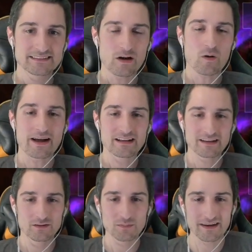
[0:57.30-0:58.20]
Oh, I
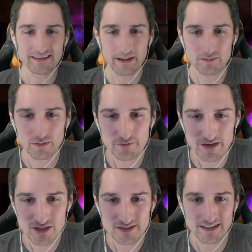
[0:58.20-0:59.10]
clicked too many times, so it
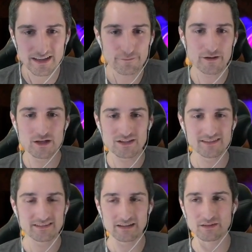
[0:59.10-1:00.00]
finished the
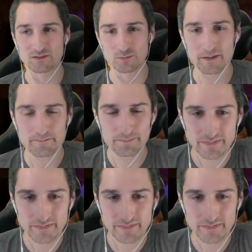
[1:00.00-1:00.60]
singles. Rip.